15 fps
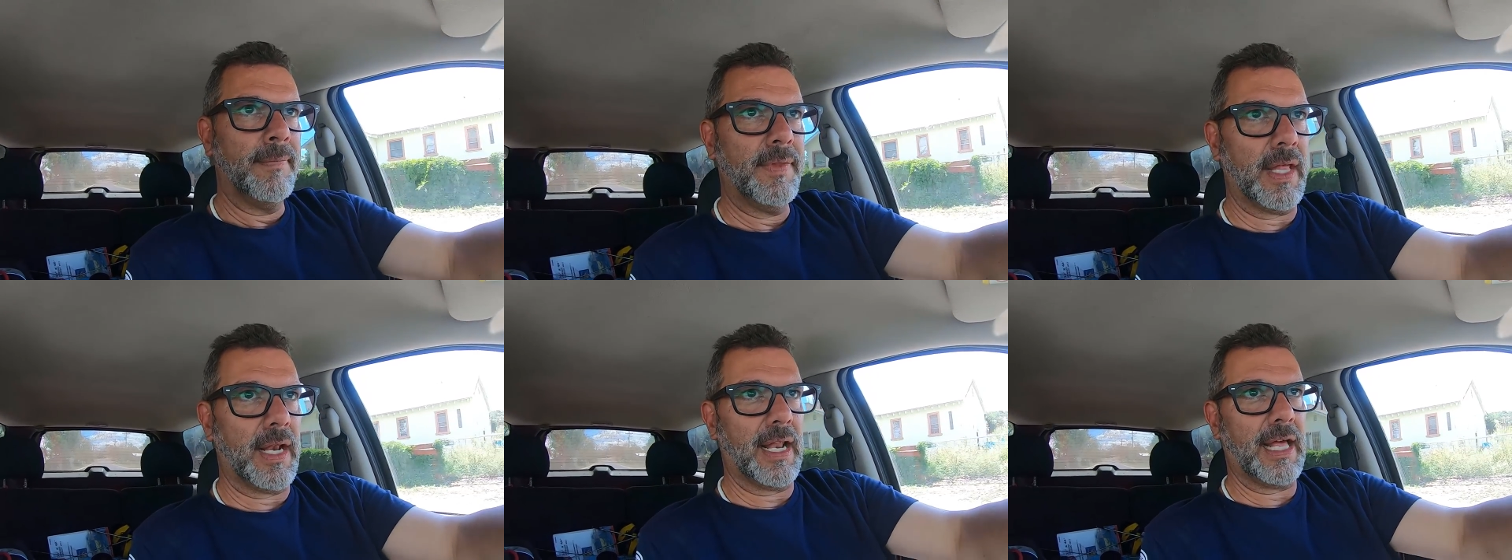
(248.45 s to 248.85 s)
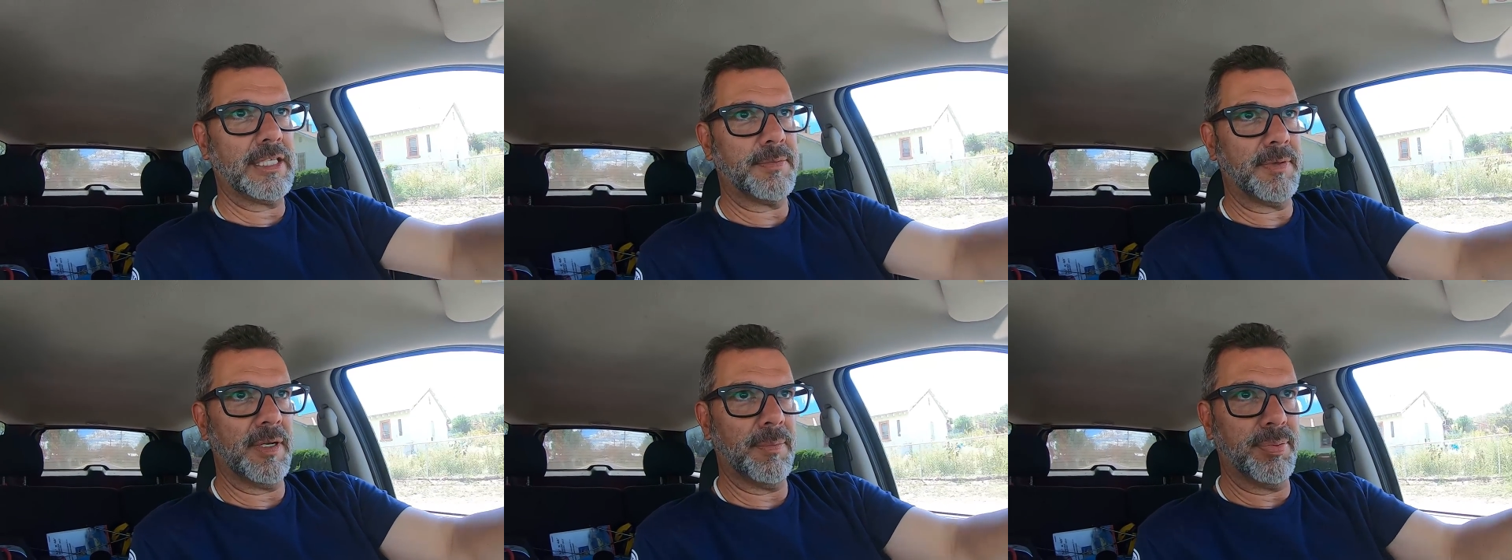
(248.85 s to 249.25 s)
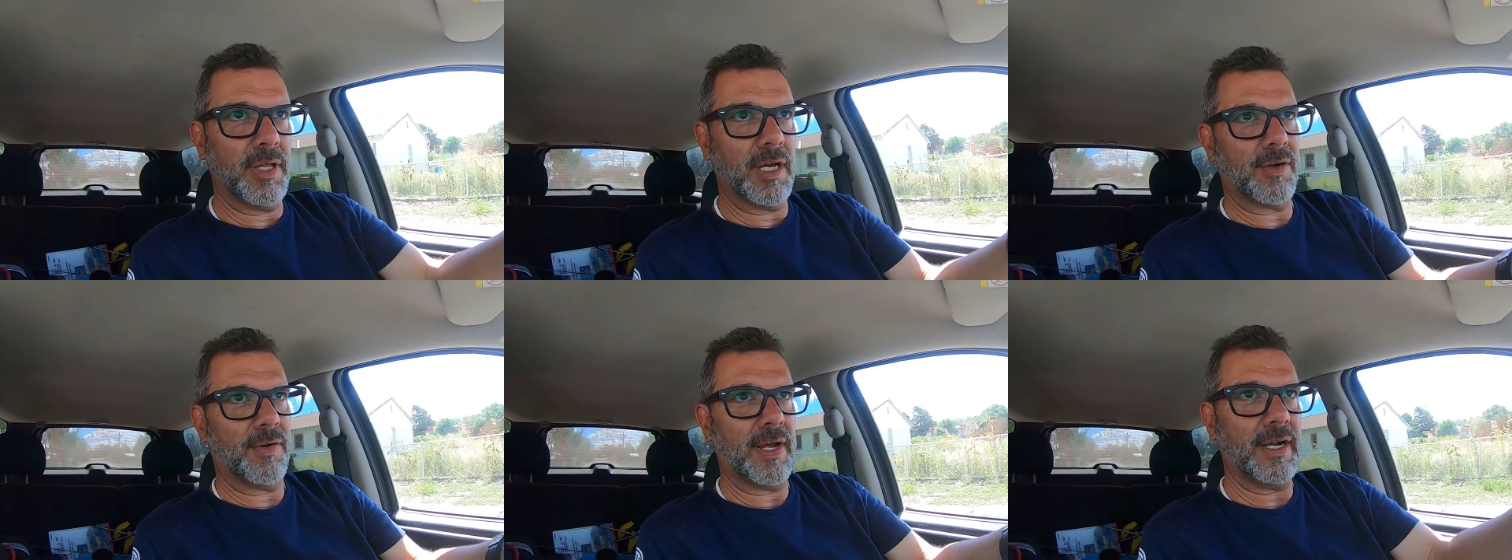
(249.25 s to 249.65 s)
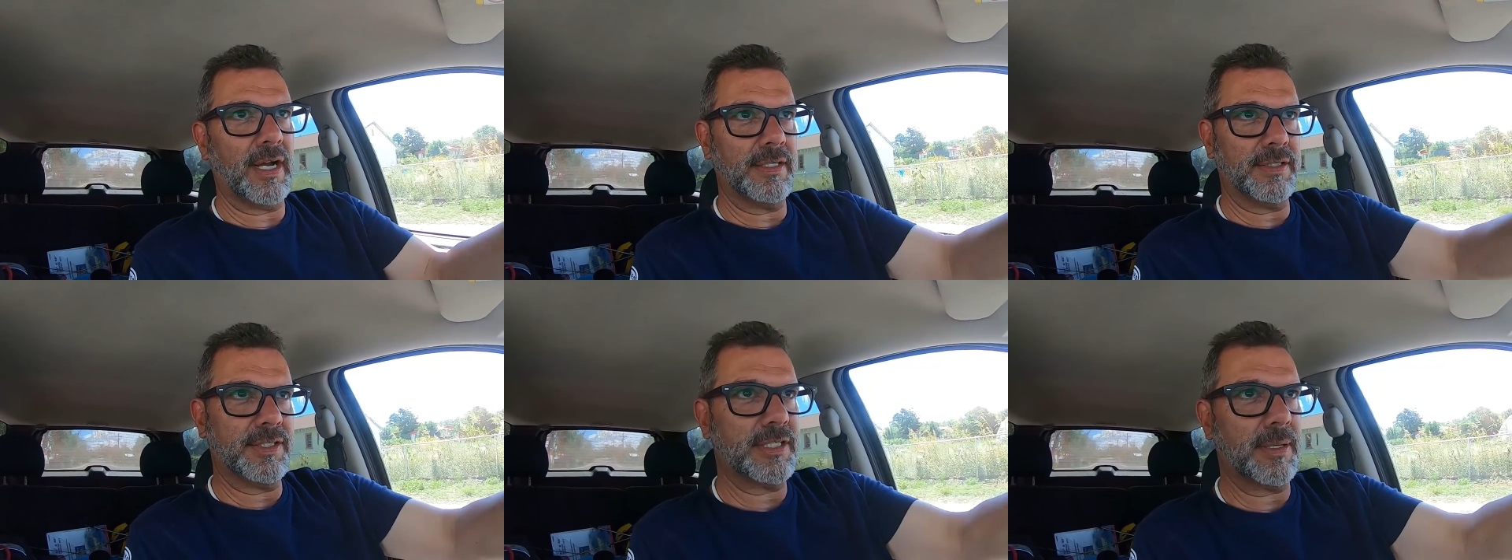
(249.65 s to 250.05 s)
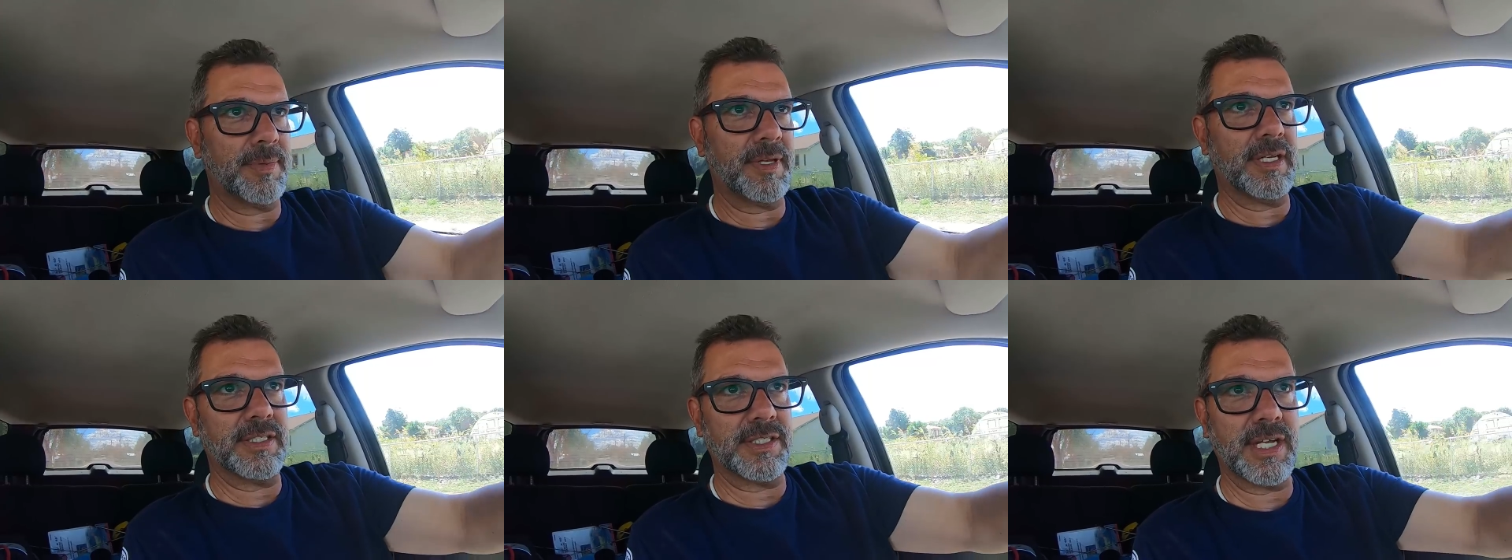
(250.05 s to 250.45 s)
that allows me to plug right onto
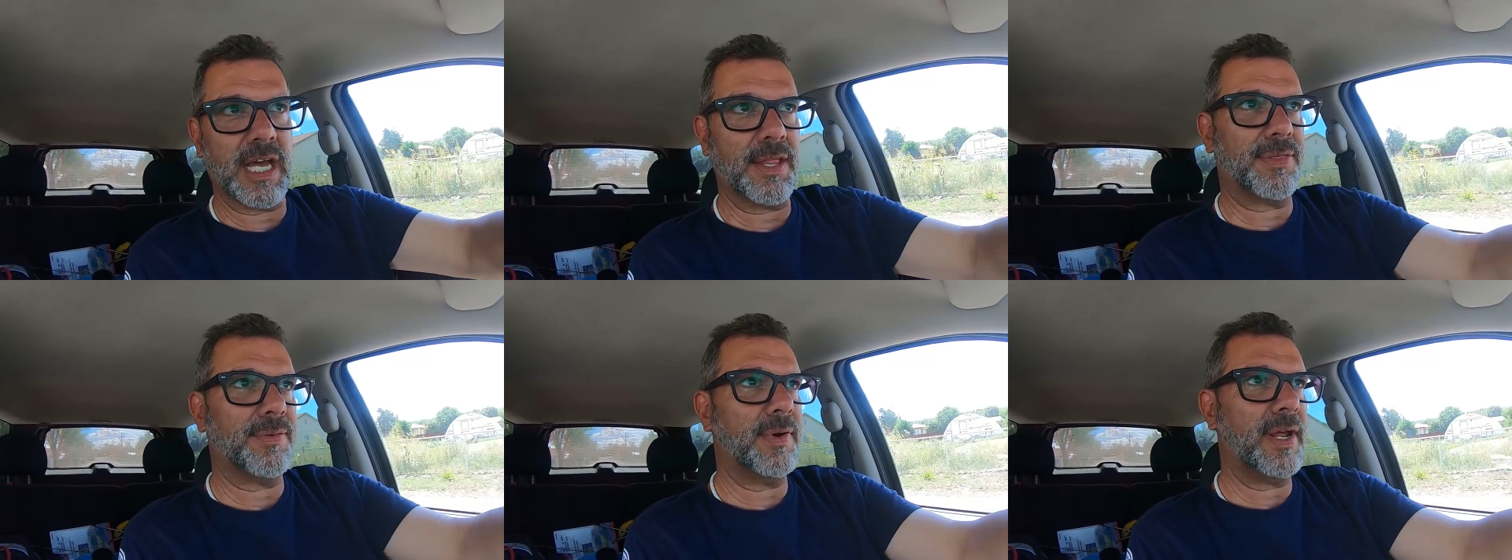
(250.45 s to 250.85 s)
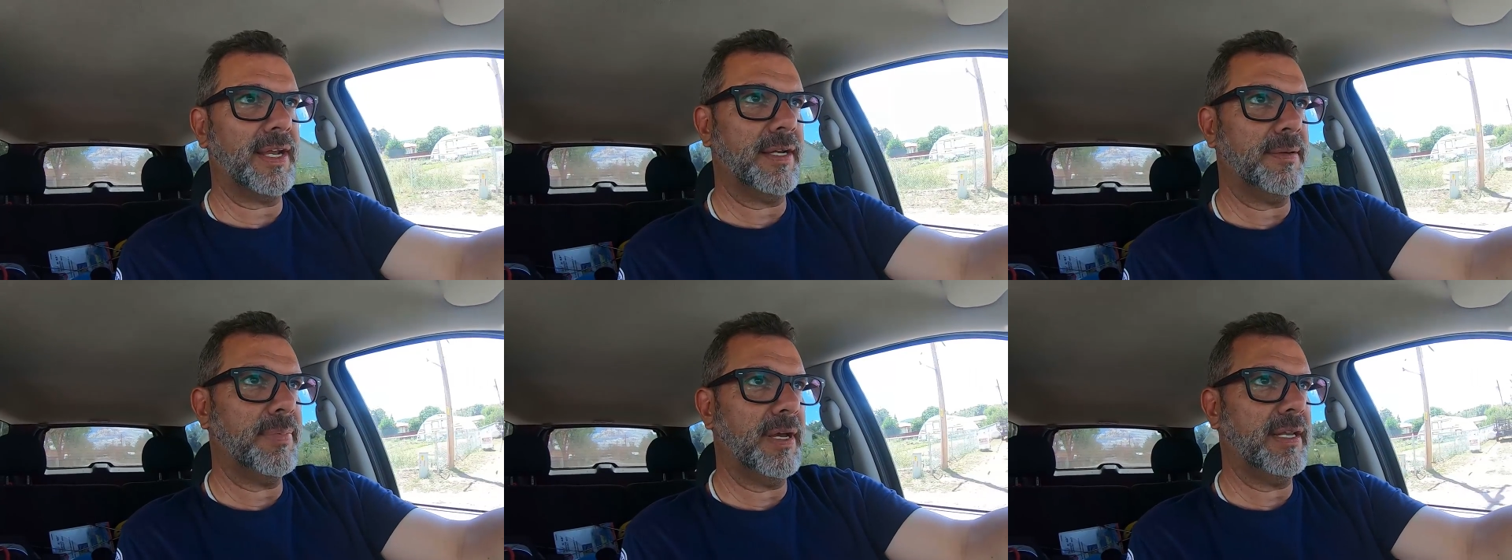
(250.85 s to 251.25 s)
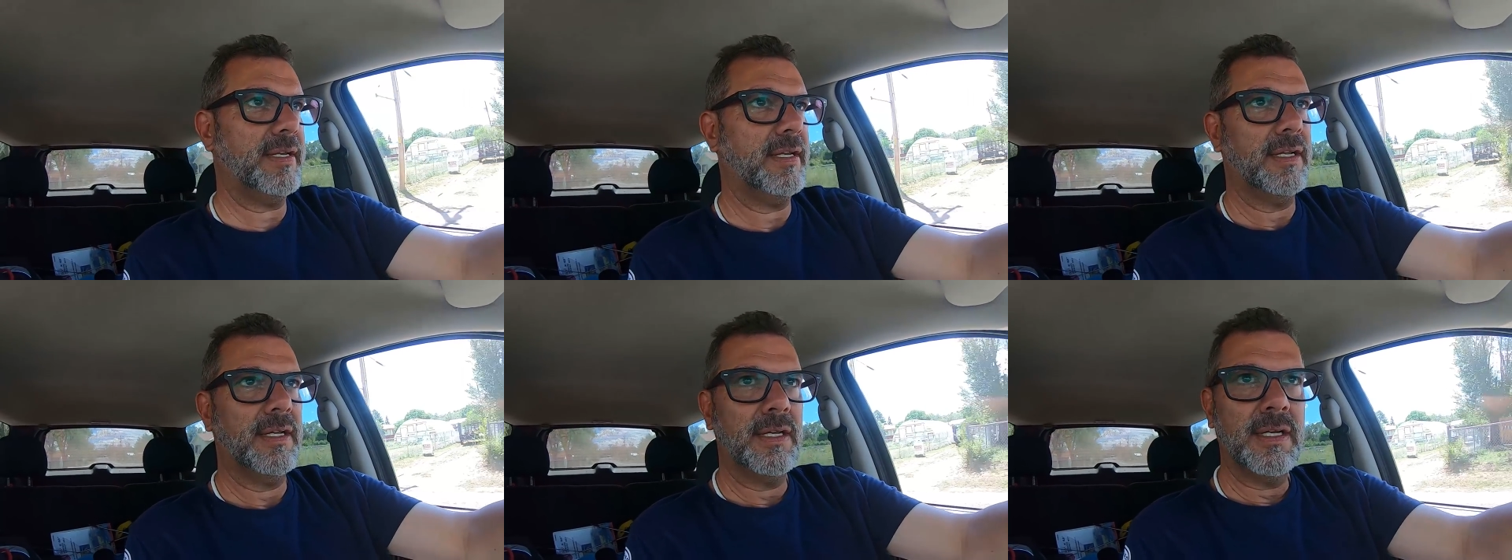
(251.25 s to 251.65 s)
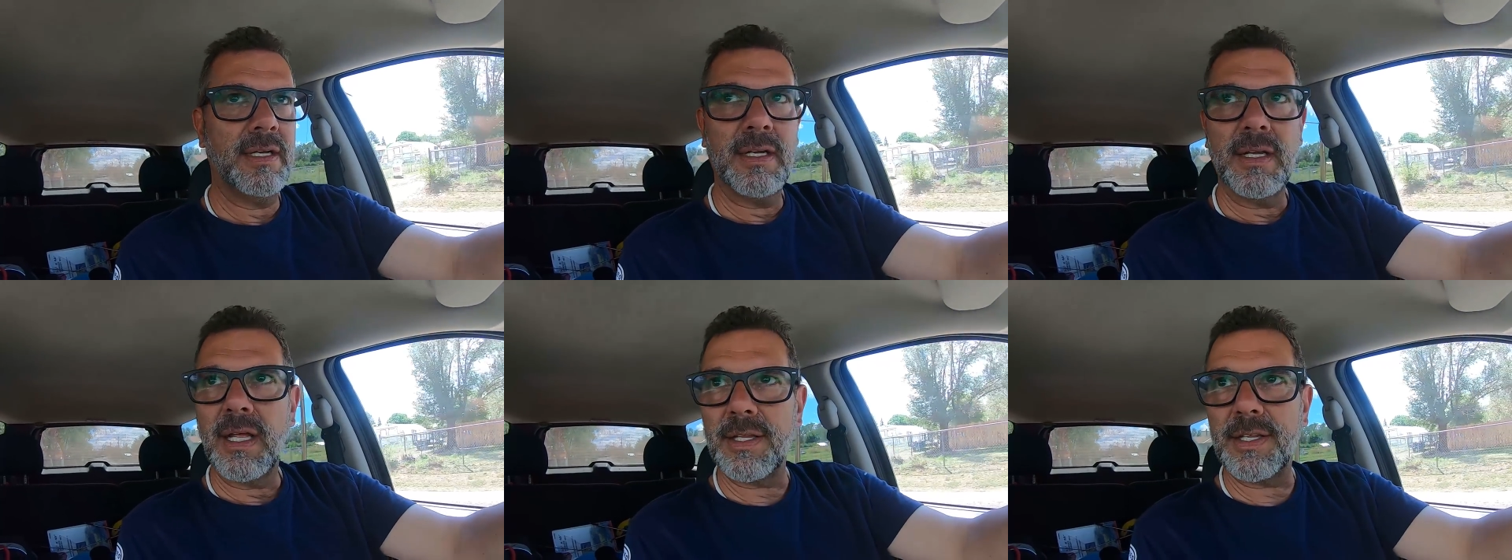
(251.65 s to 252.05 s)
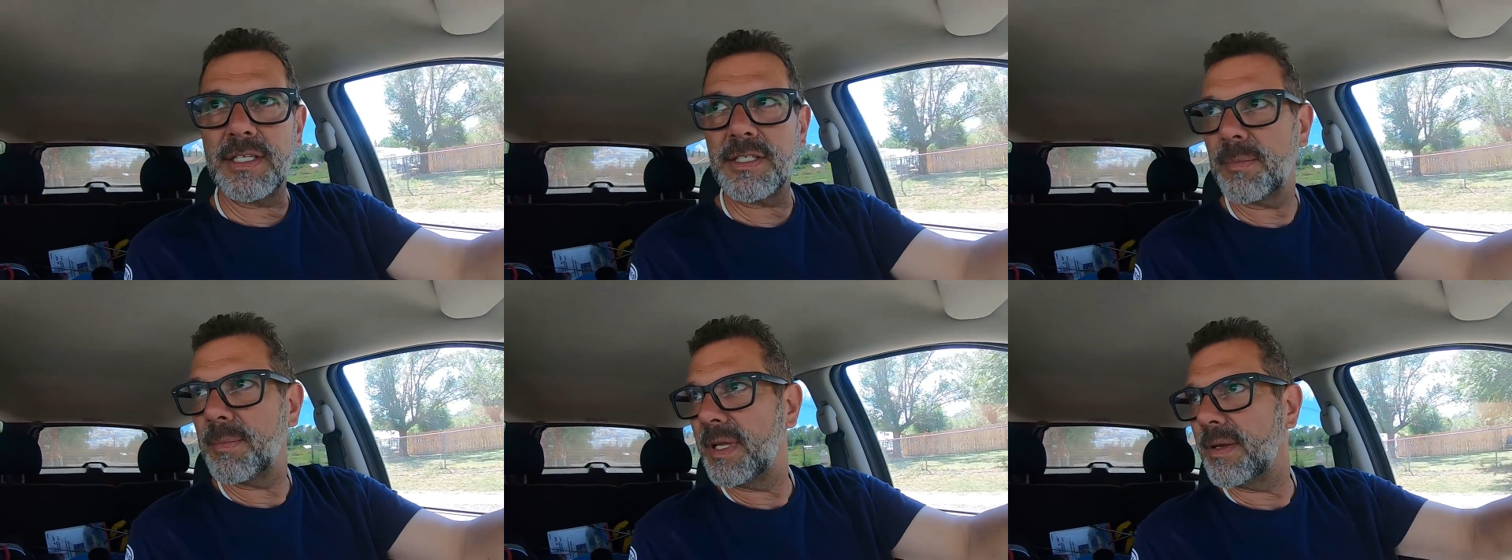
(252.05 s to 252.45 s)
something that's not threaded, but it
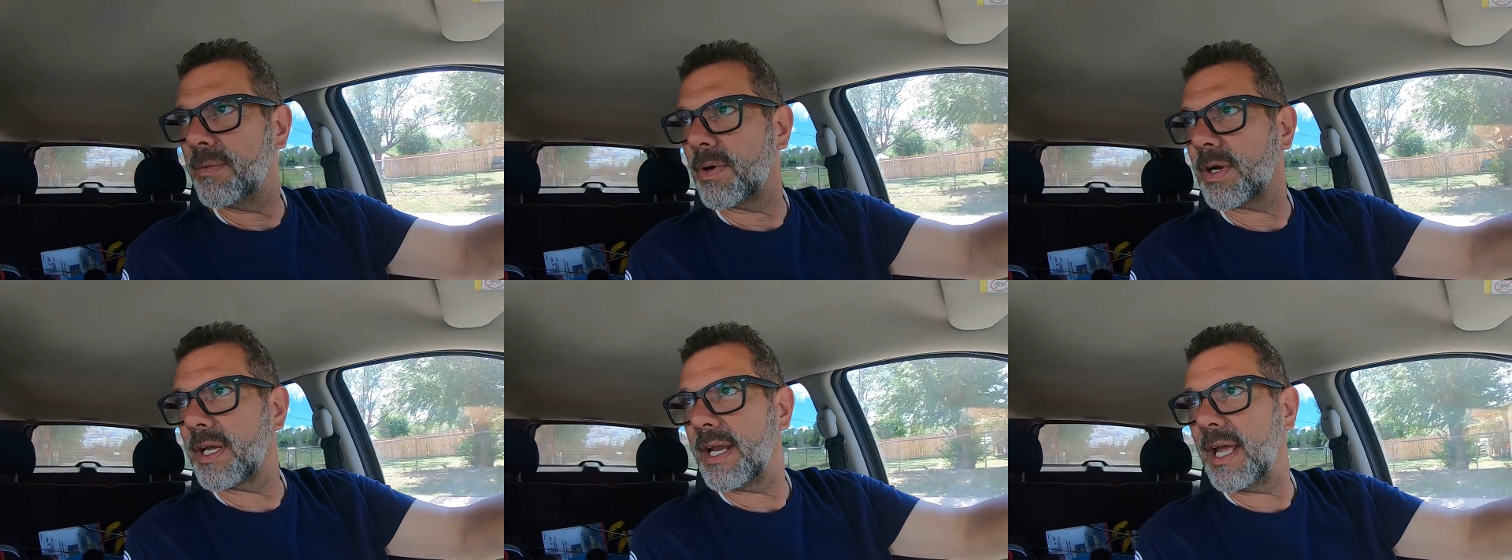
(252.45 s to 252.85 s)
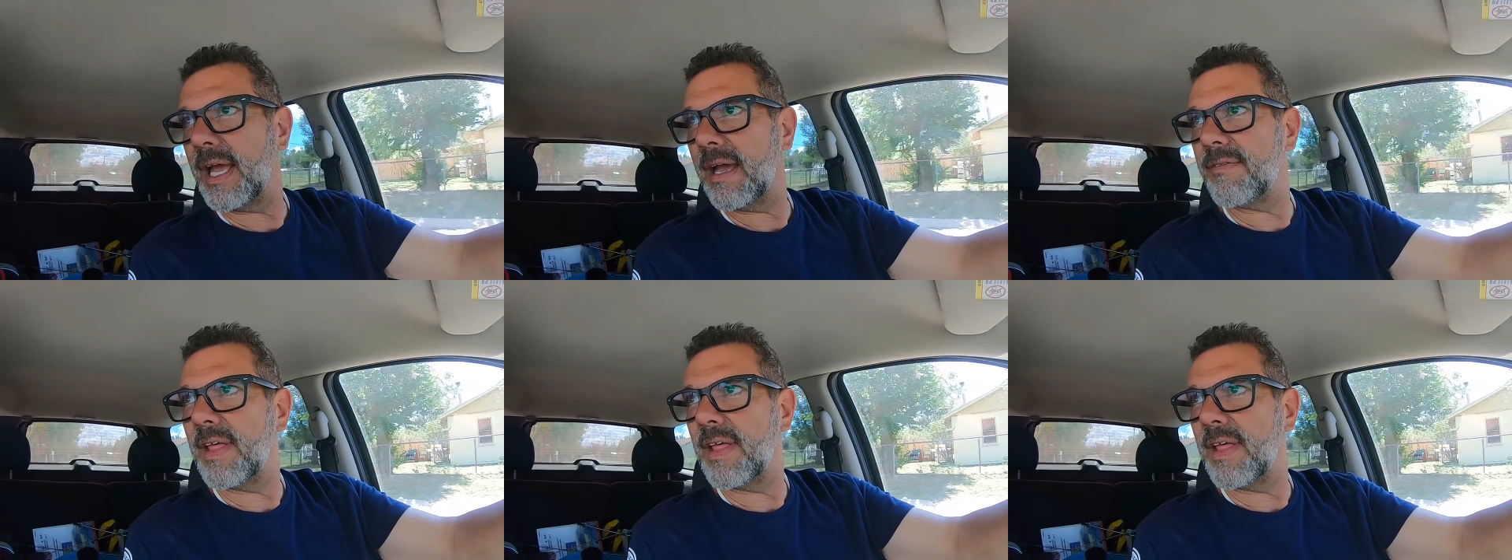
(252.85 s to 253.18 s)
doesn't mean we're gonna have